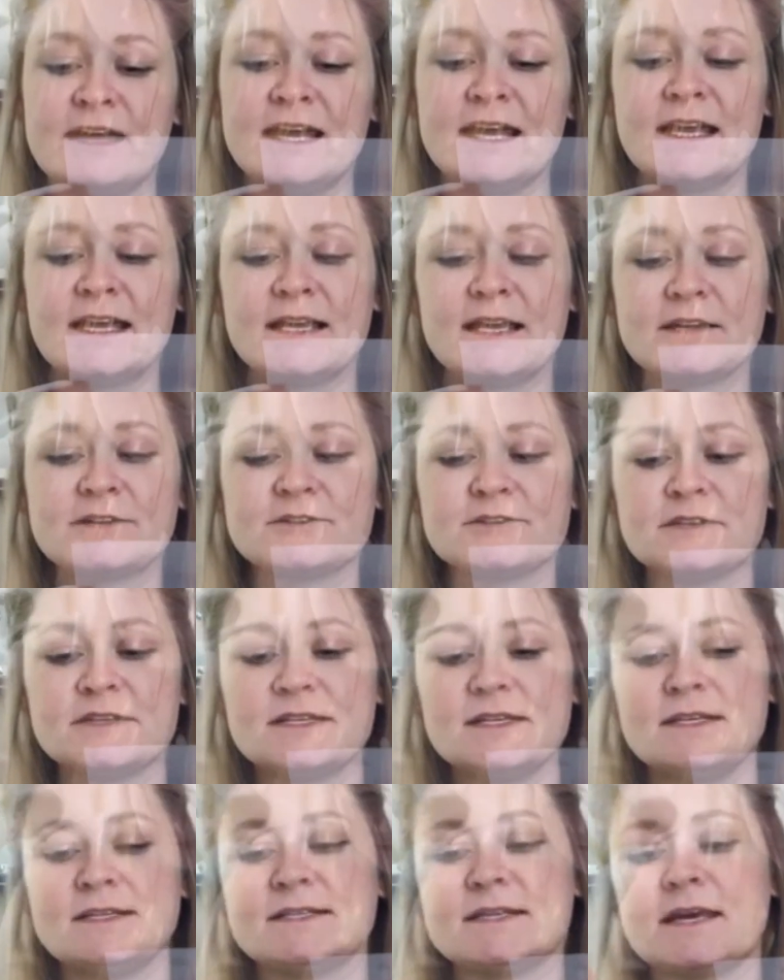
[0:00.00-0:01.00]
in extra
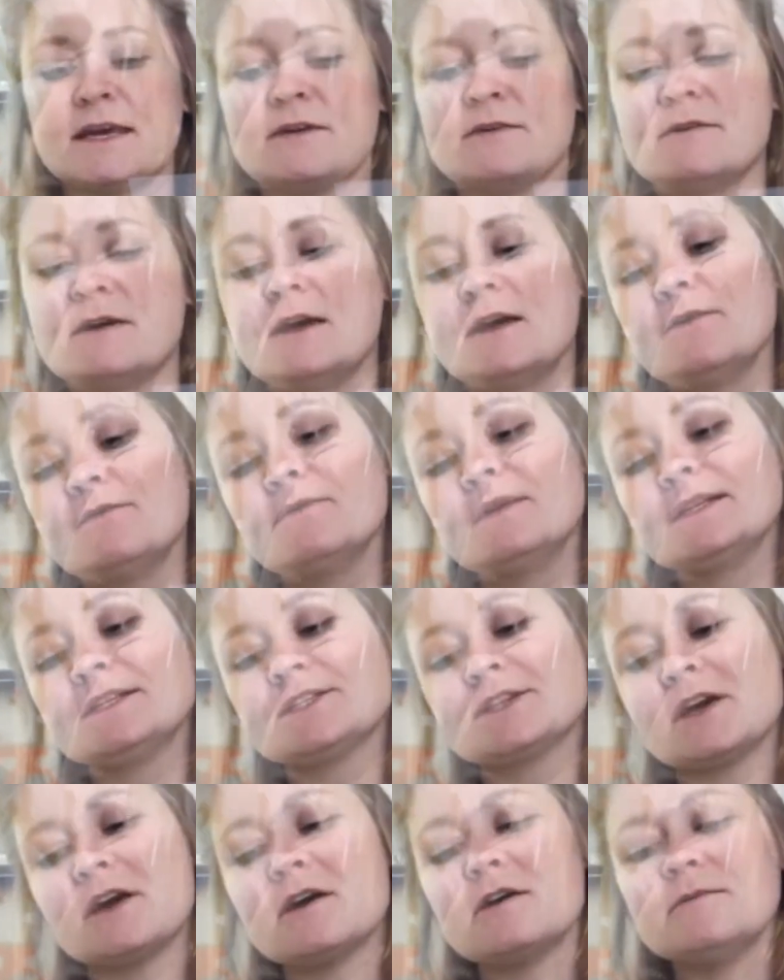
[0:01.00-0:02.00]

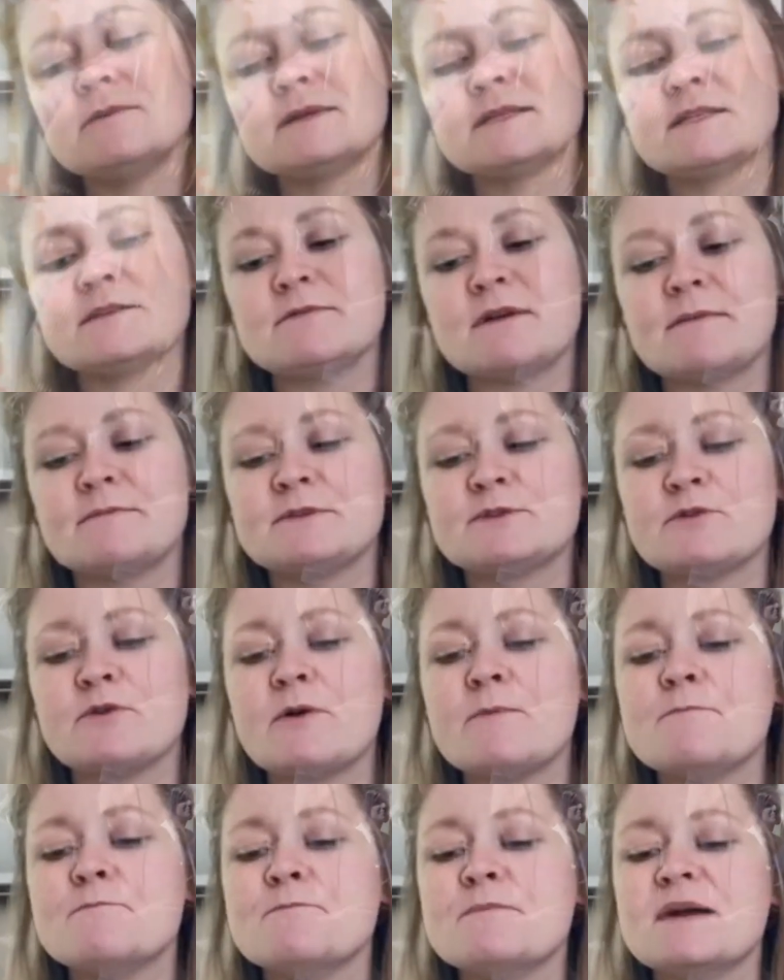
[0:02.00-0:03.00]
which opens you up to
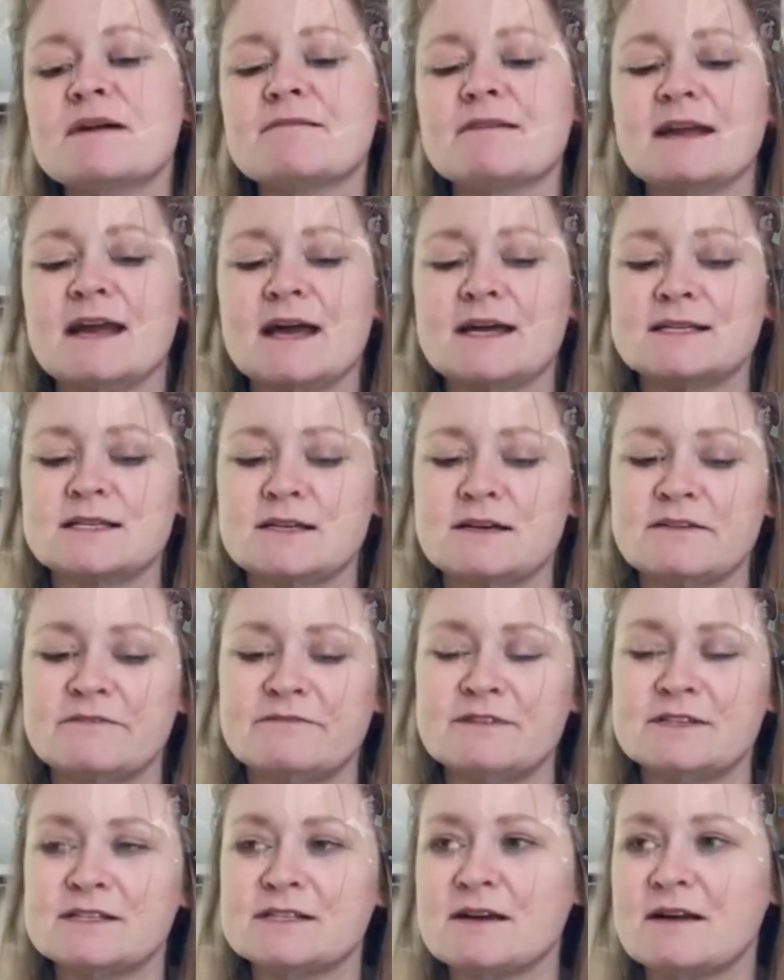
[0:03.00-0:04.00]
a myriad
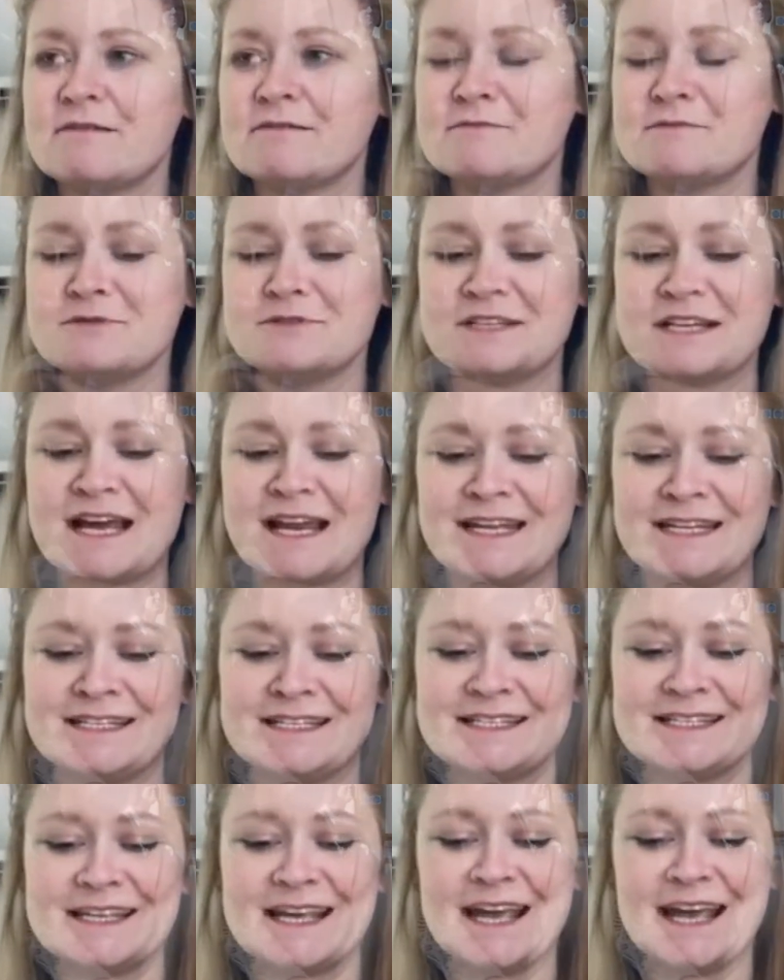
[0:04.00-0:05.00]
of desirable
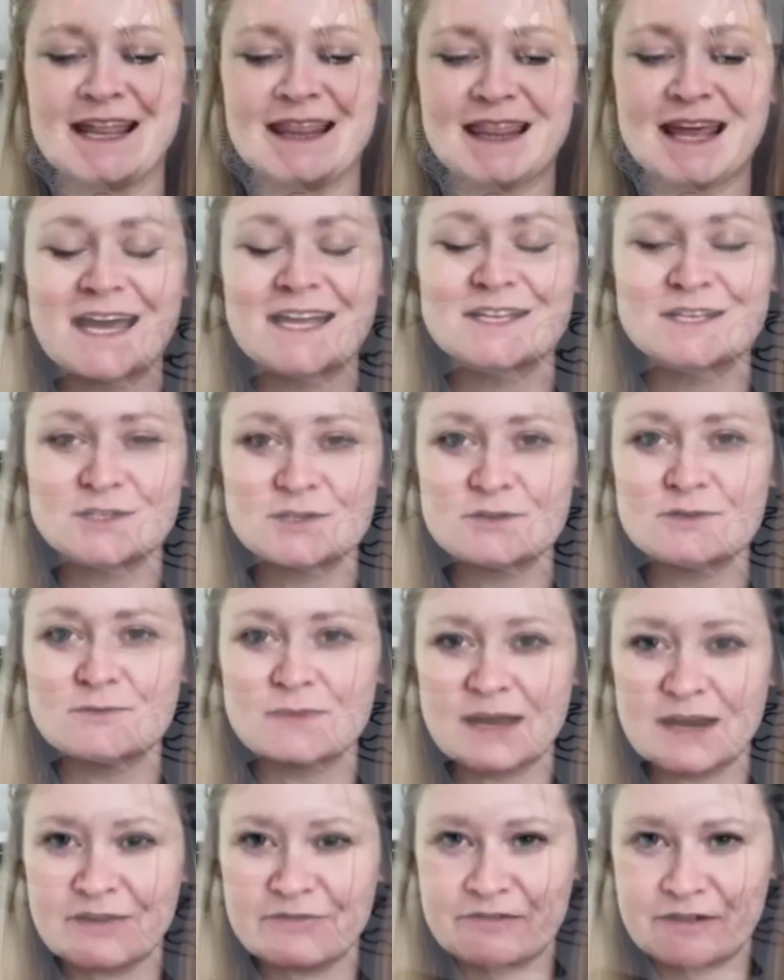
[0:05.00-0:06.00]
talents that do
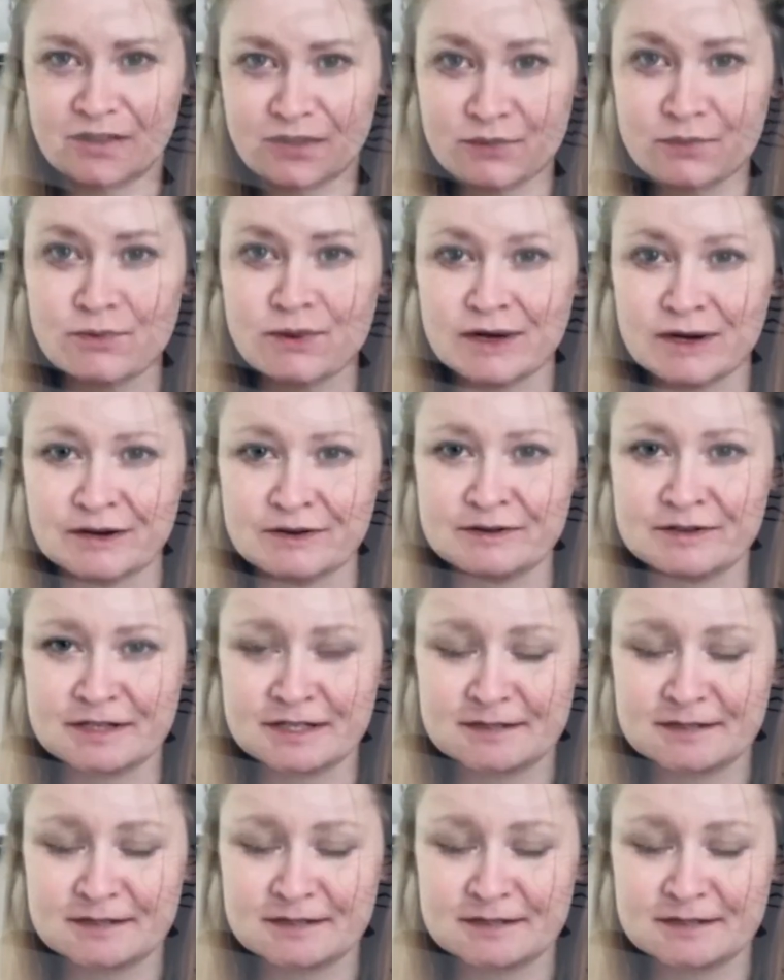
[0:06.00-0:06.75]
benefit the world.